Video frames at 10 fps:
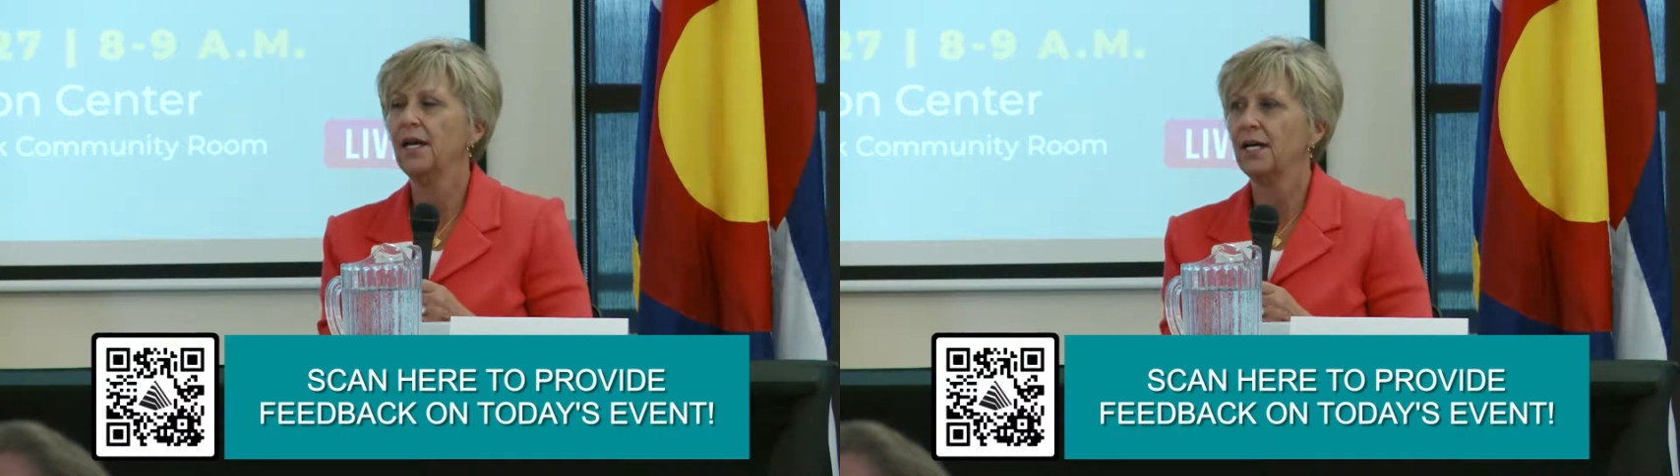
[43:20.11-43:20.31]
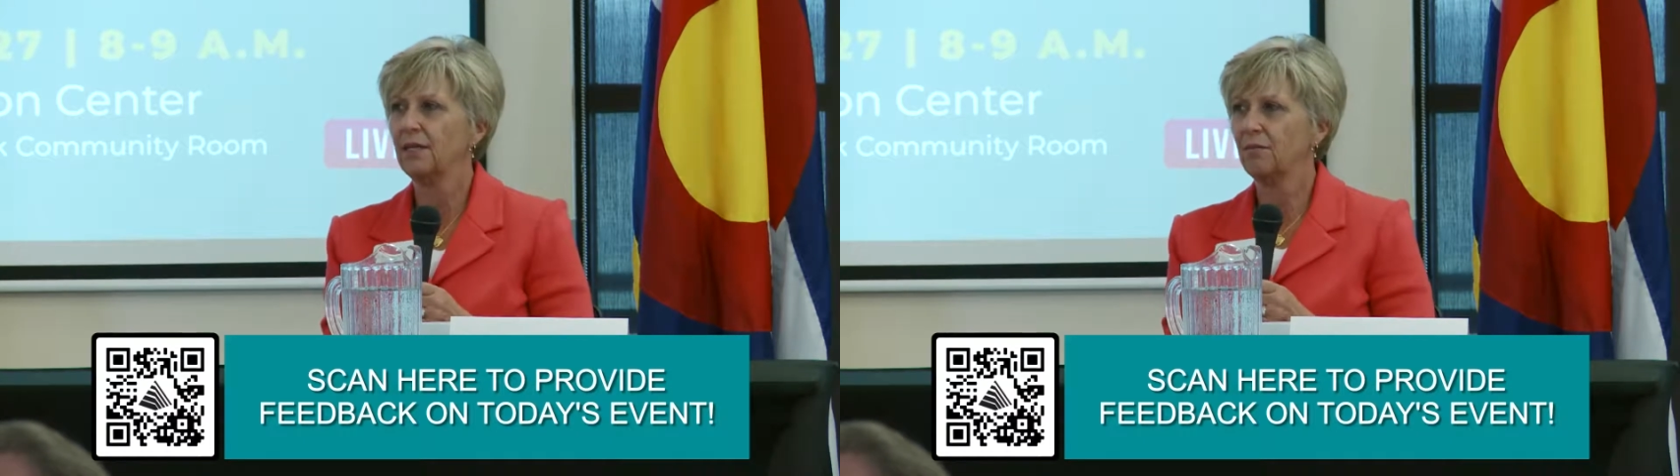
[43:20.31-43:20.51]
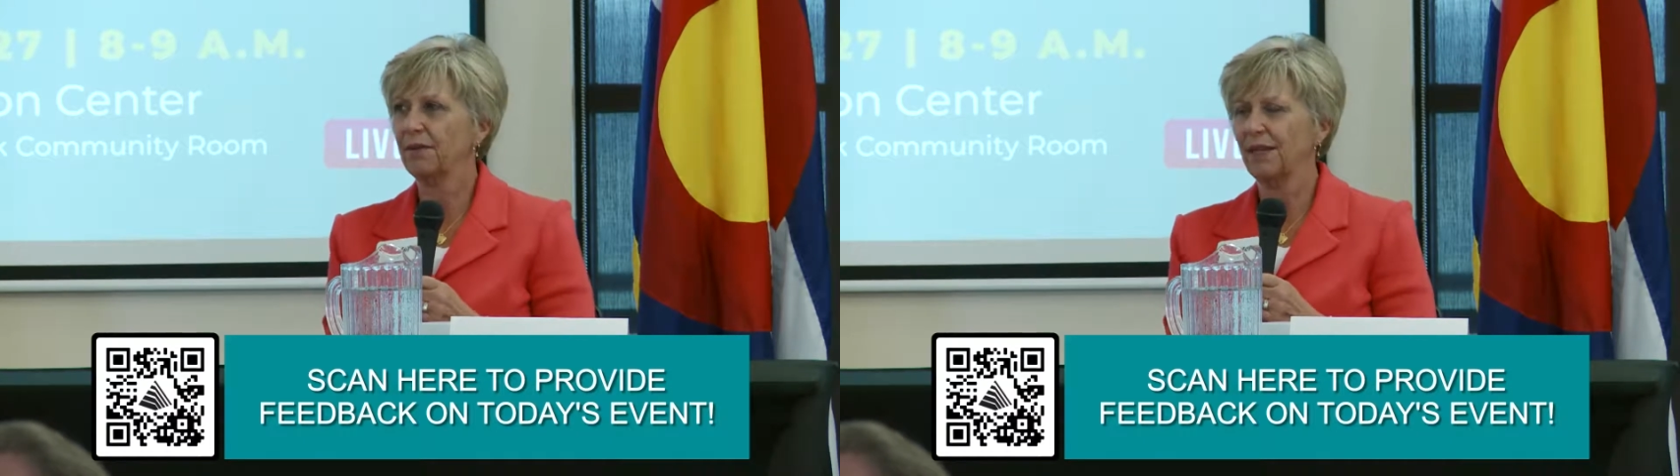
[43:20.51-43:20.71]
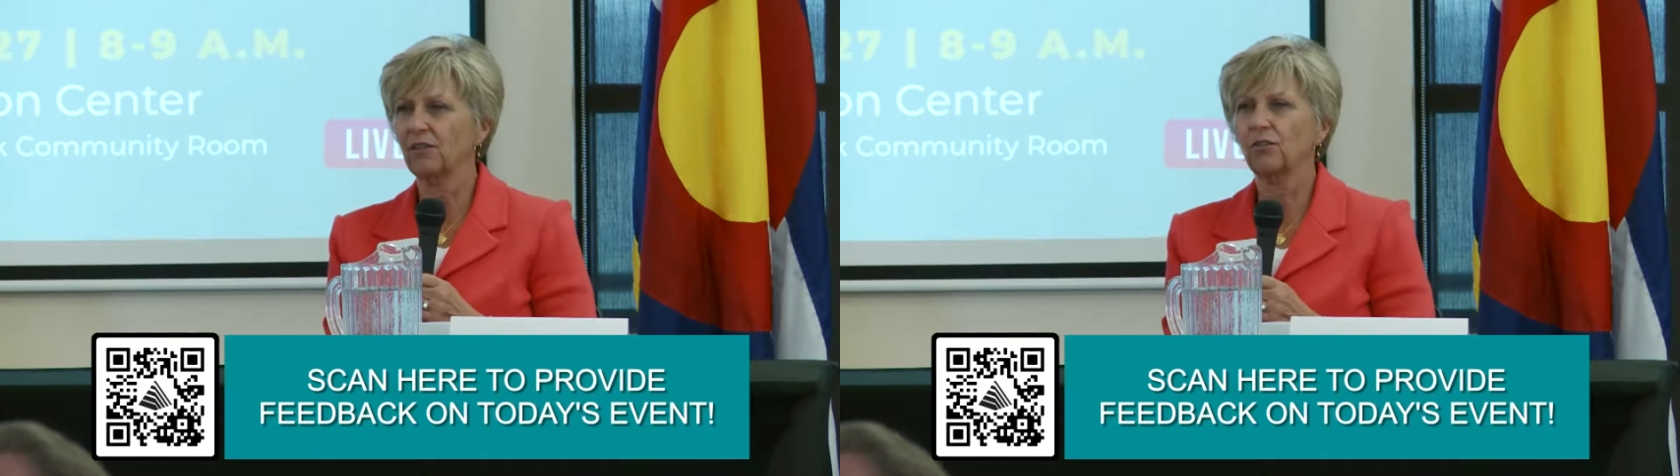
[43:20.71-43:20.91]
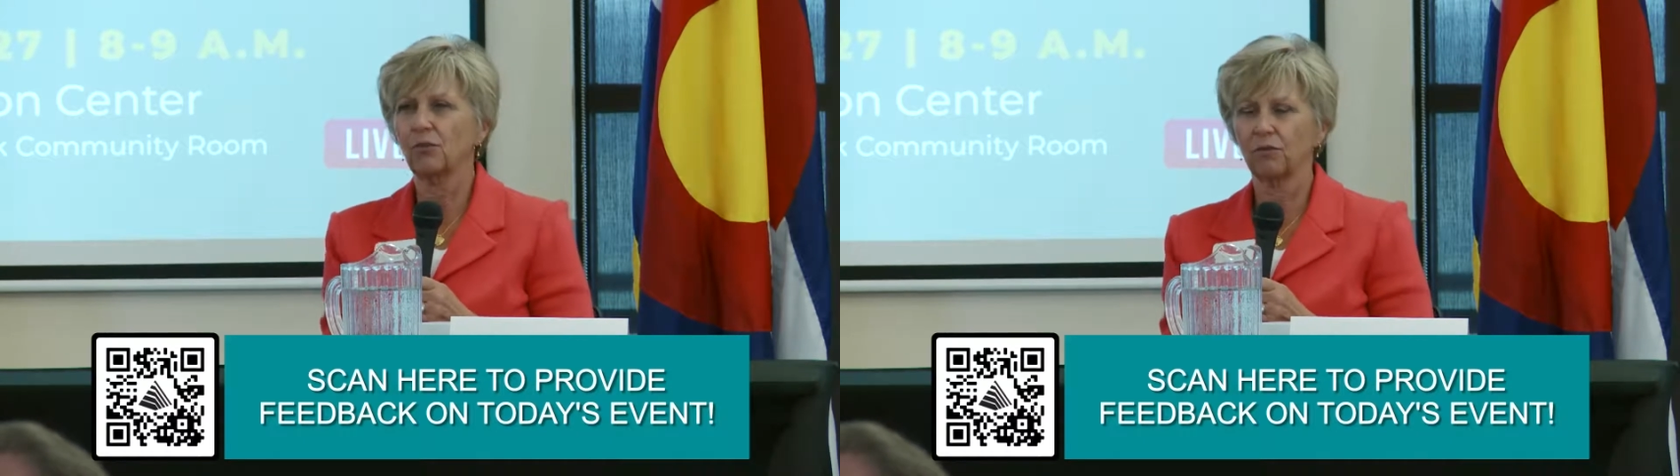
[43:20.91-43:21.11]
But that's
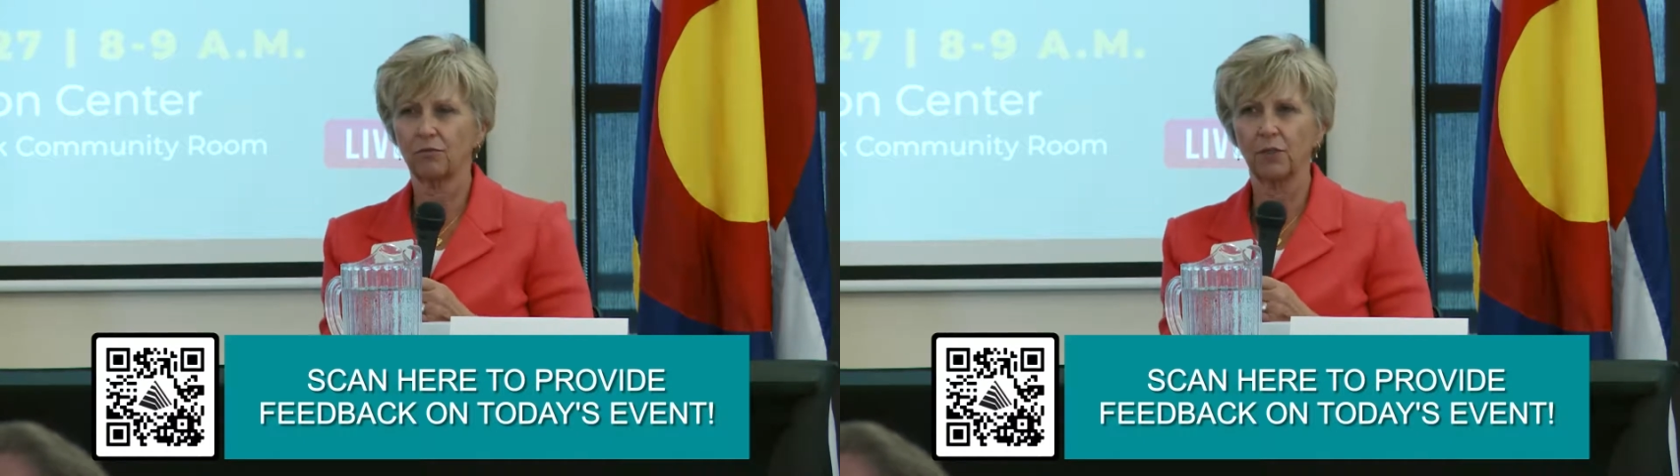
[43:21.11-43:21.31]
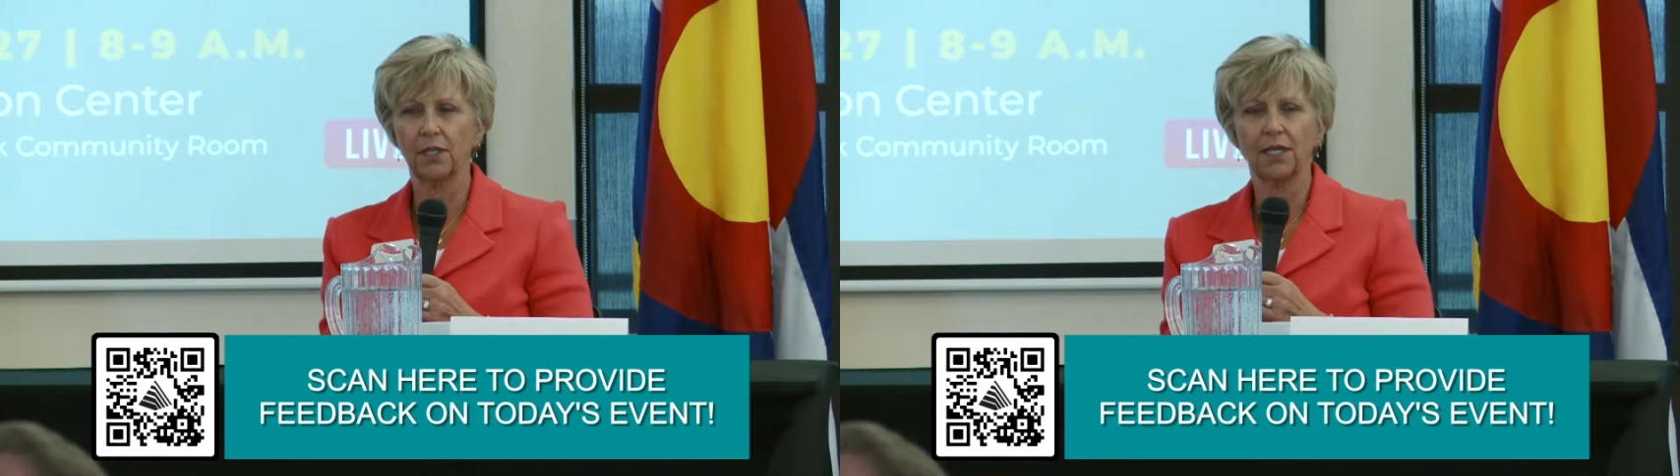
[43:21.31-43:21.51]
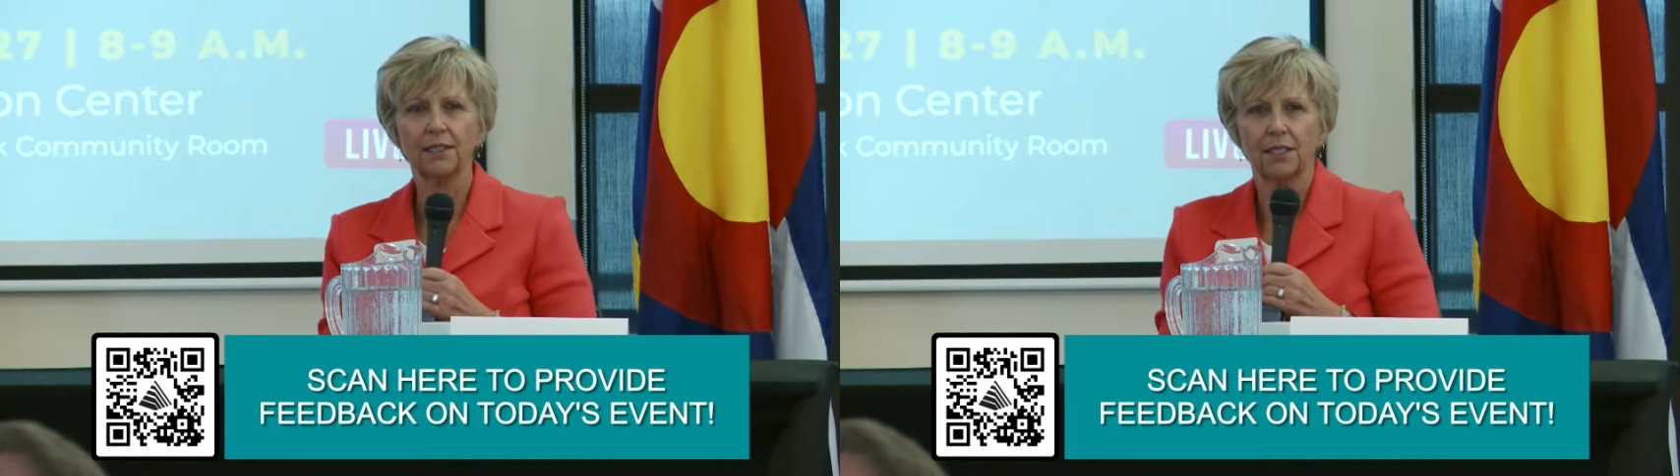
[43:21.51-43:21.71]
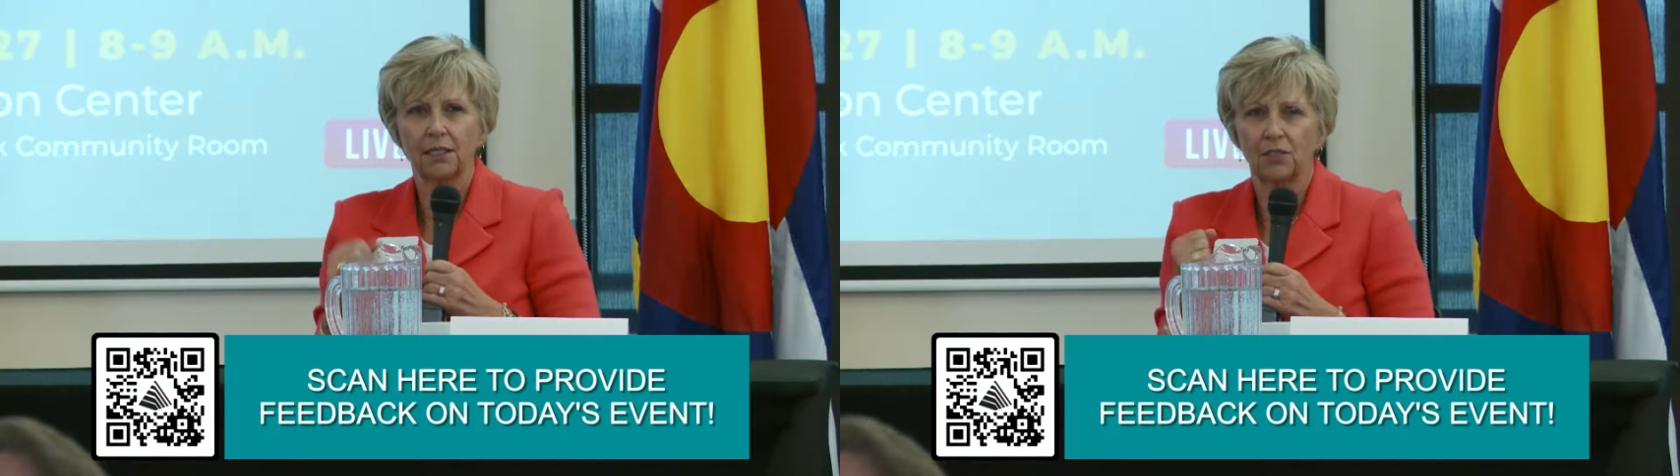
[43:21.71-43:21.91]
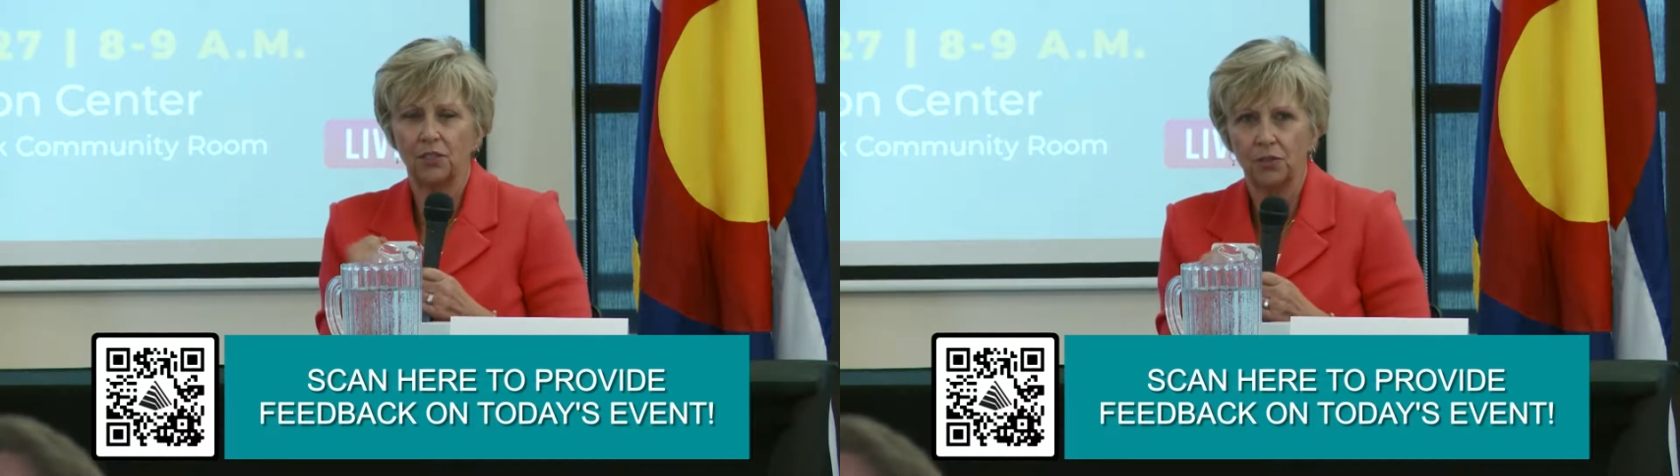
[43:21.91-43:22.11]
sort of what I
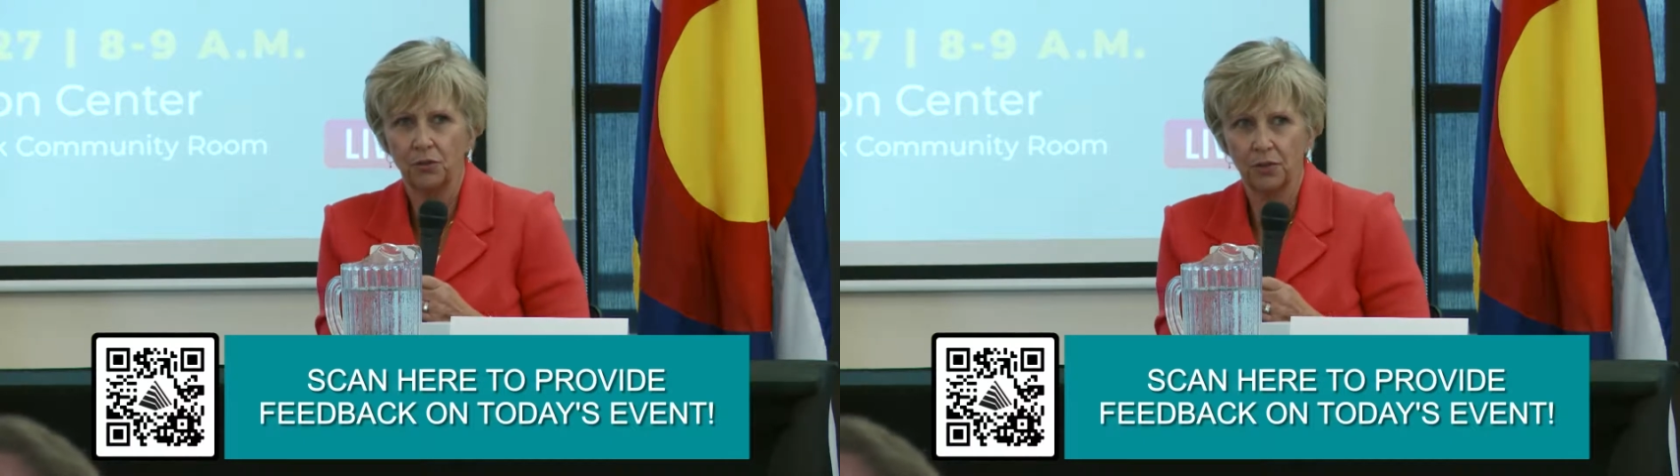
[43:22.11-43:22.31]
tend to do,